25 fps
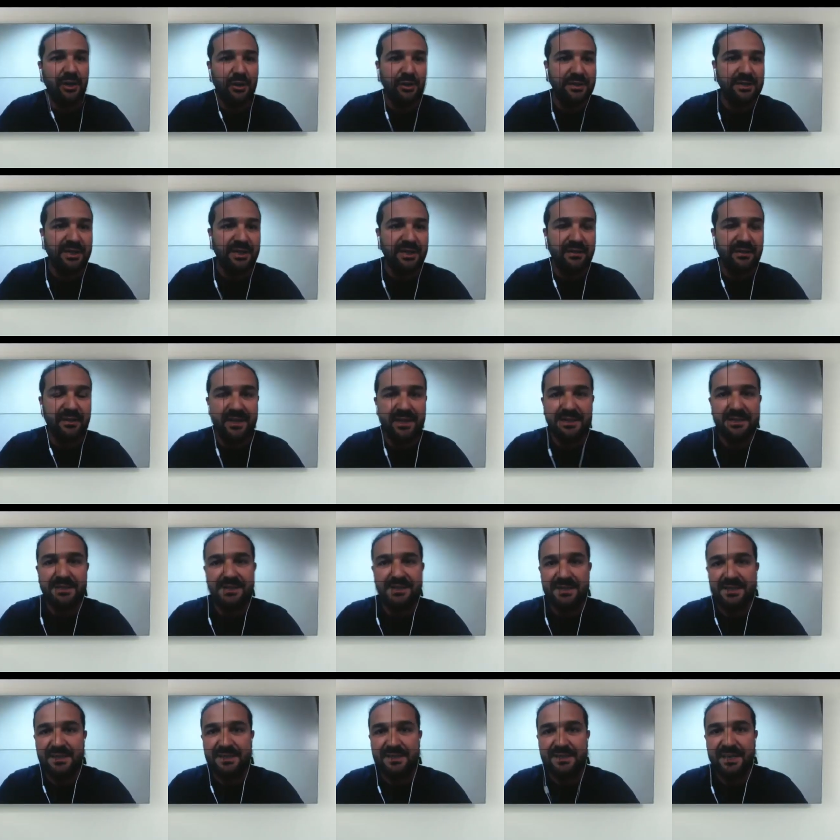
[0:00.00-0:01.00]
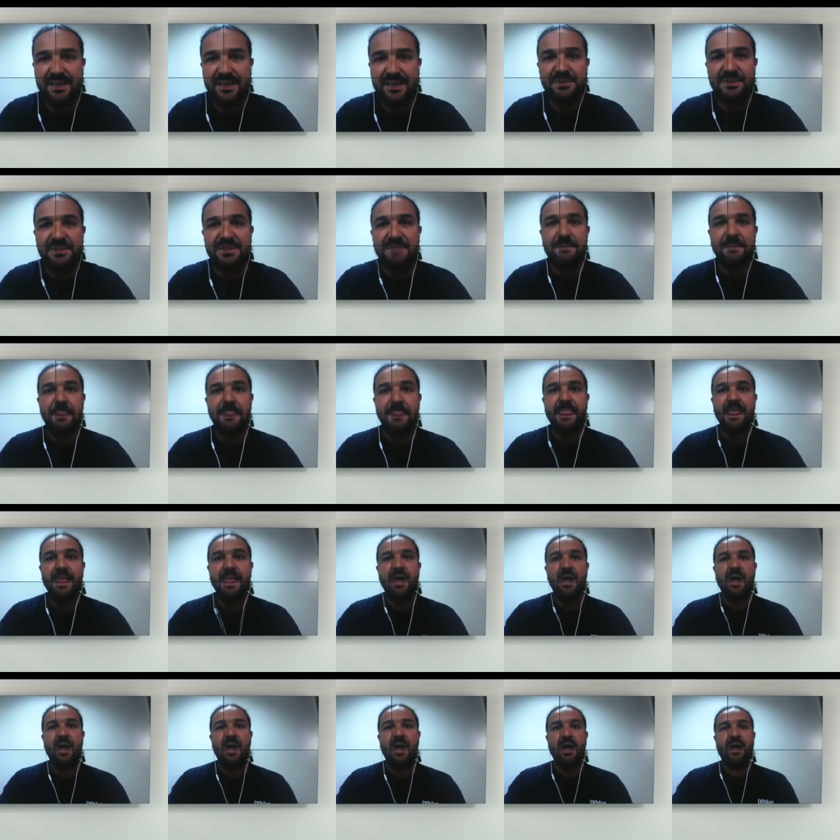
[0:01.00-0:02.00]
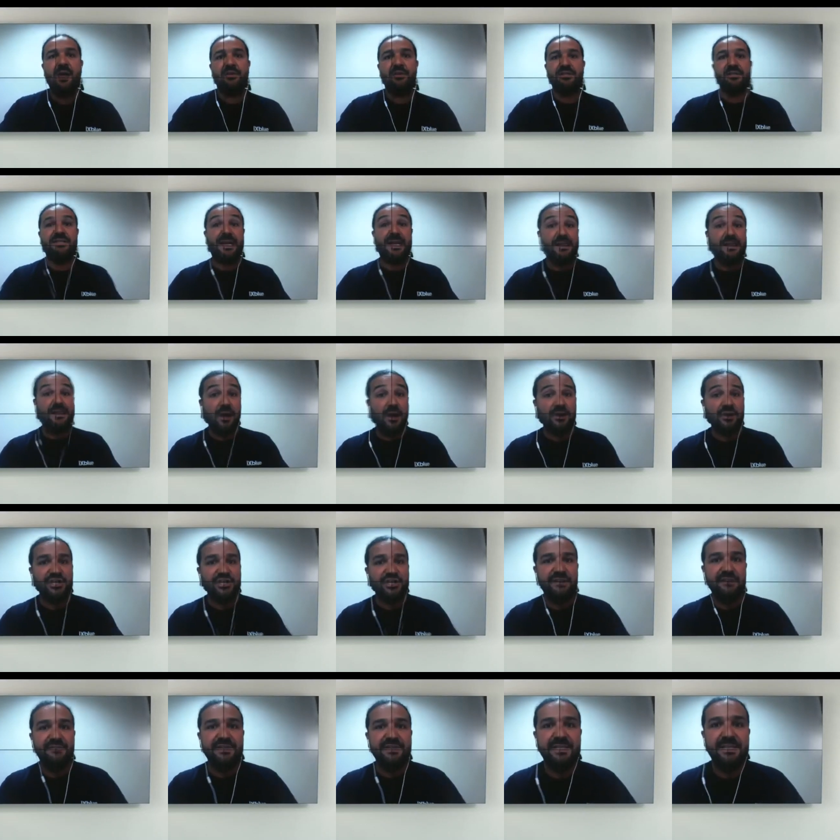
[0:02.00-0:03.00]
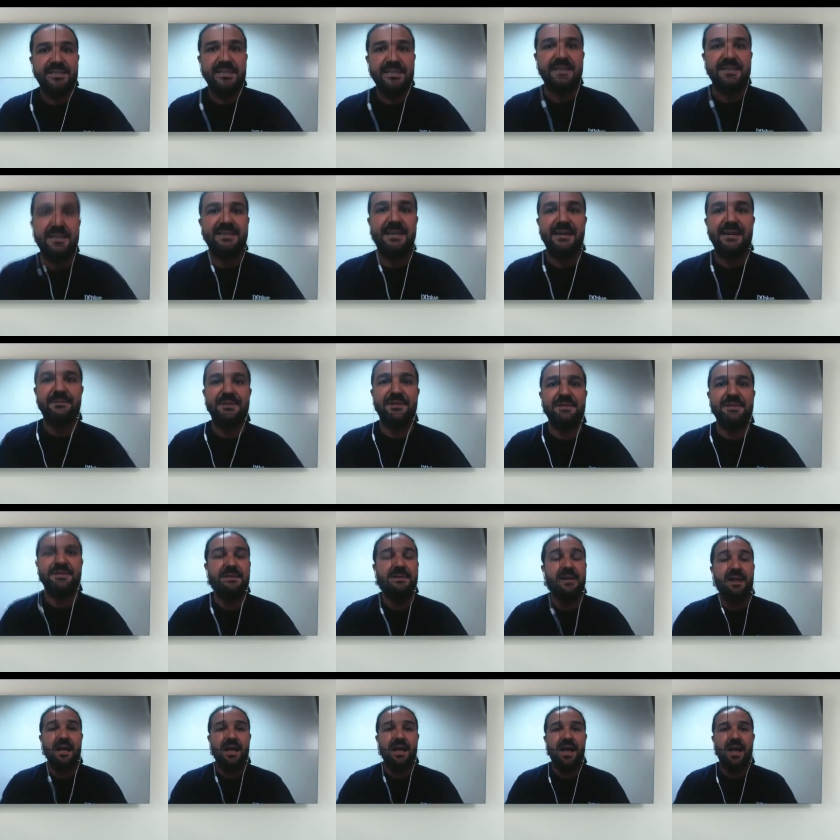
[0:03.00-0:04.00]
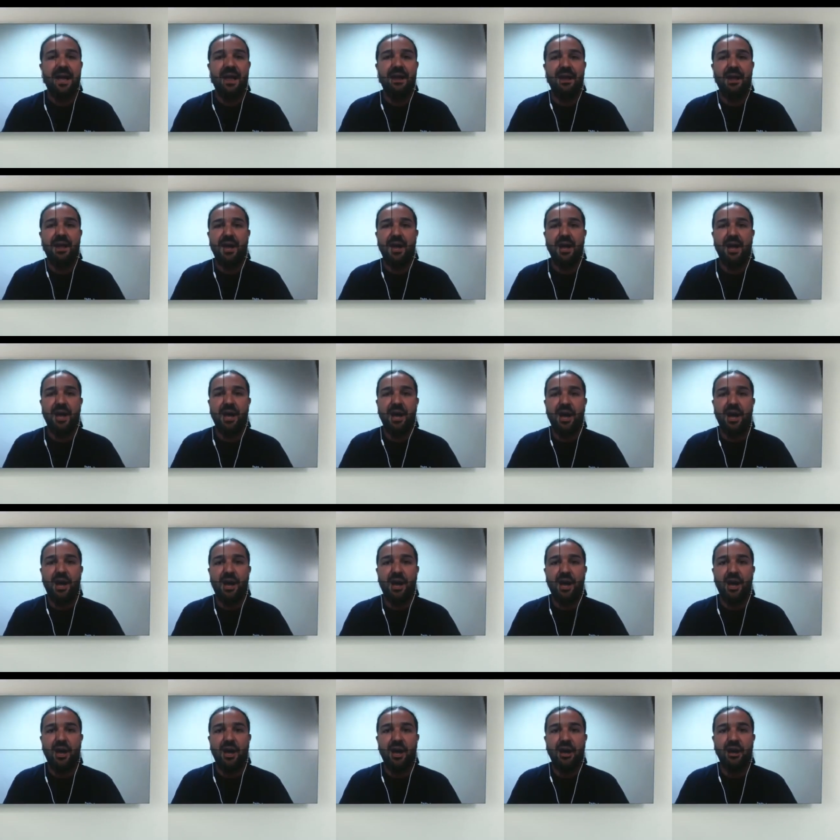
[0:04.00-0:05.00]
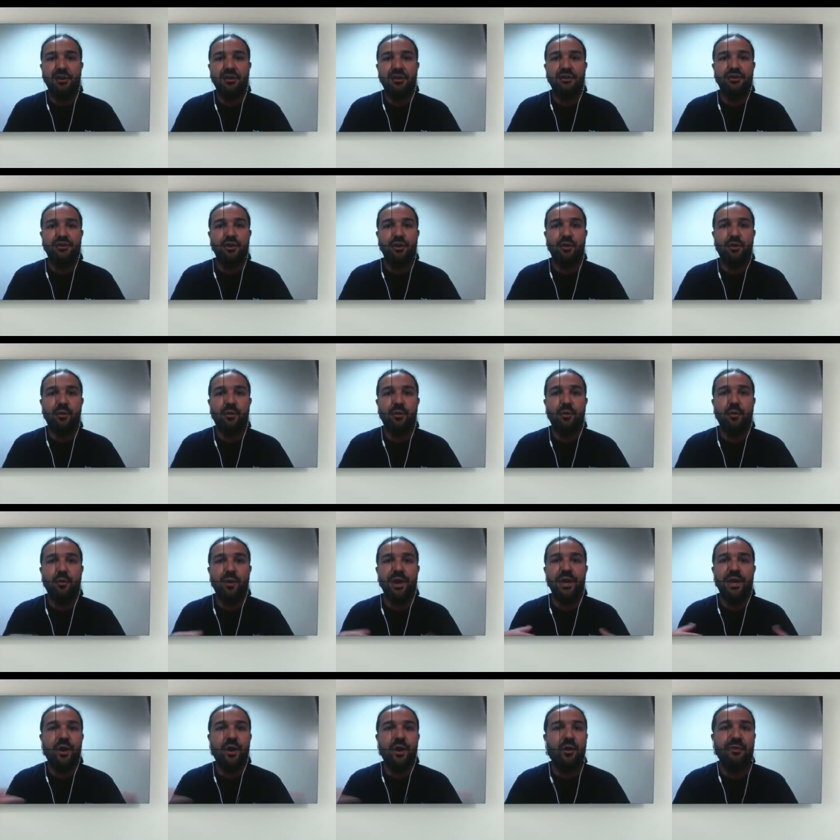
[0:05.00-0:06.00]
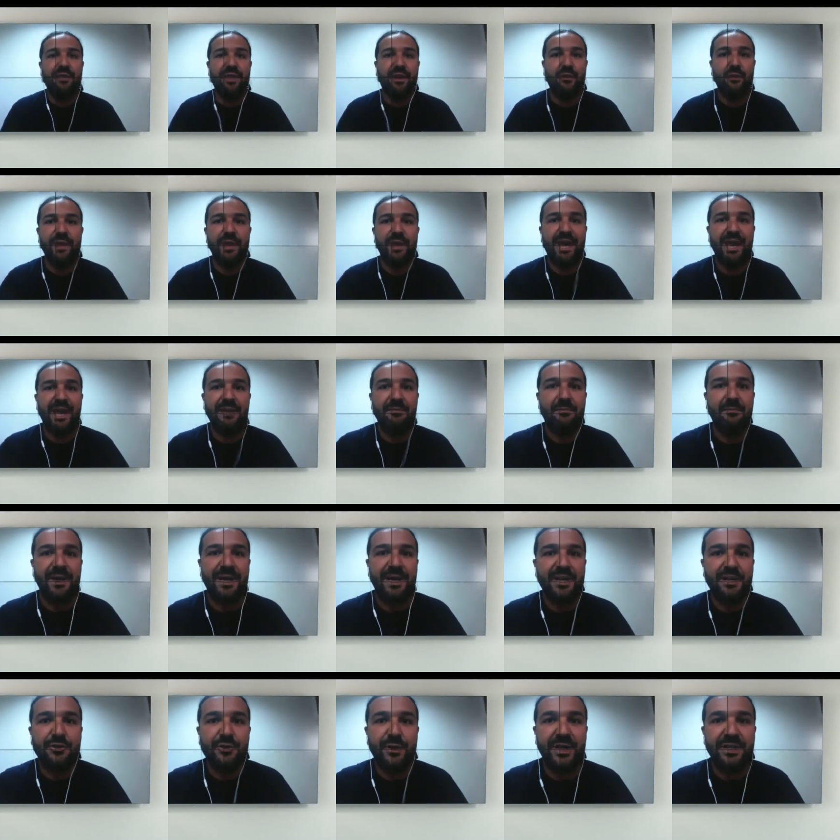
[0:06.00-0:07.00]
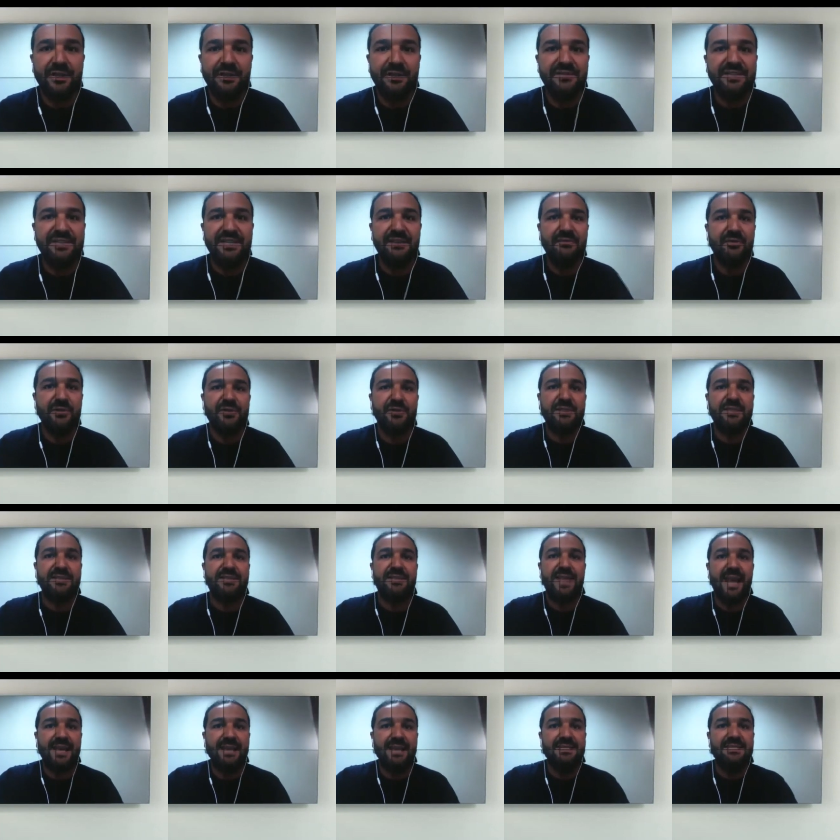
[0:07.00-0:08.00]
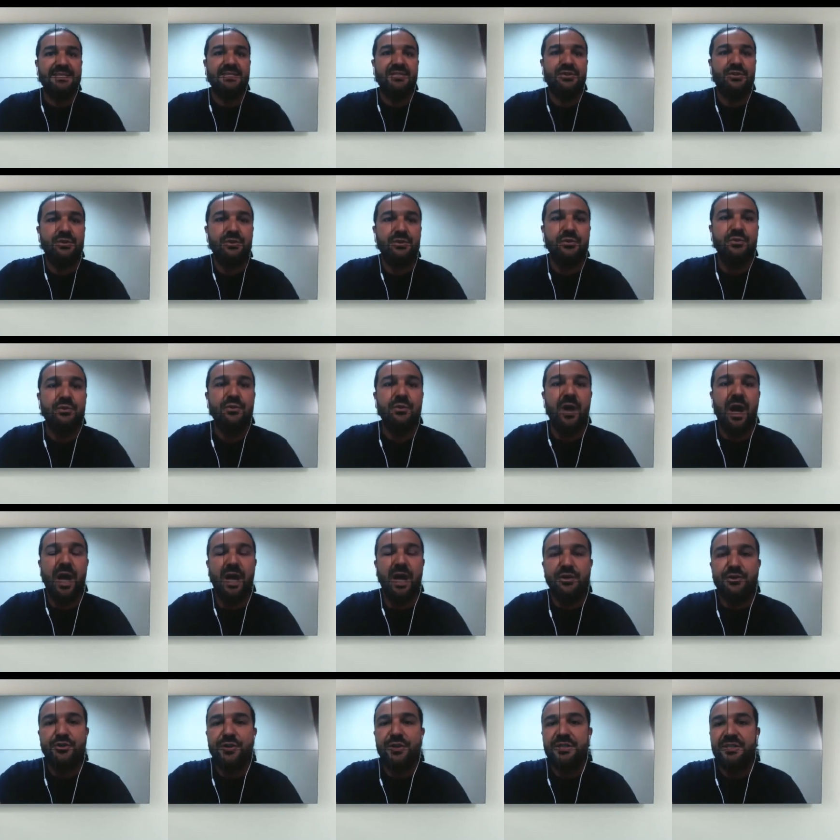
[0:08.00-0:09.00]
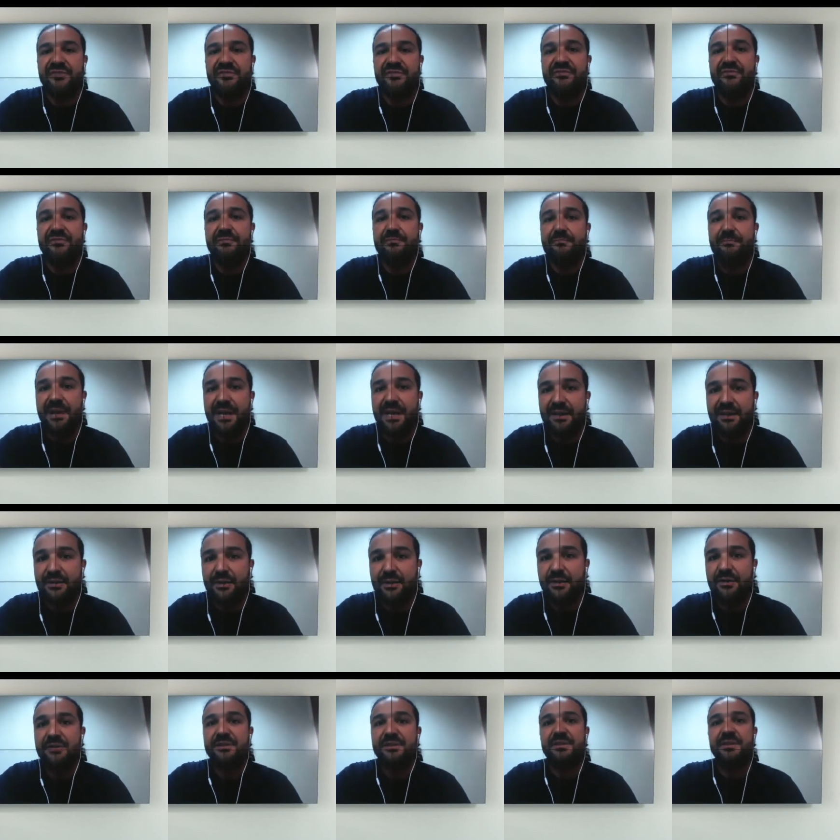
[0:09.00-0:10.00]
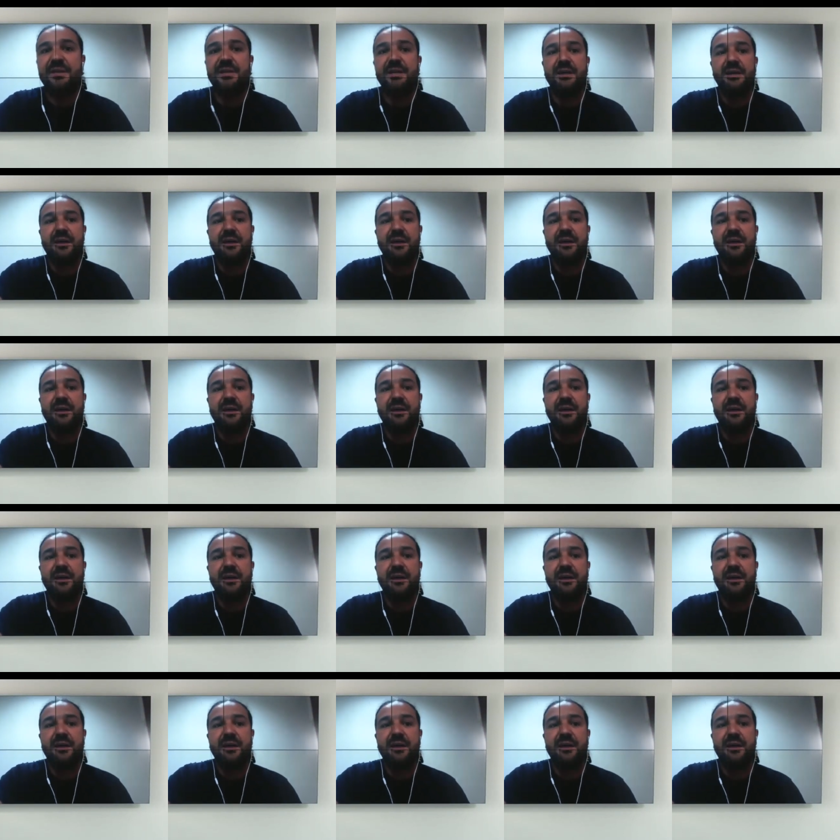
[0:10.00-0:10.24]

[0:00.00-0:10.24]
using these systems, technology of these systems, and so we know that we can penetrate of several tens to hundreds of meters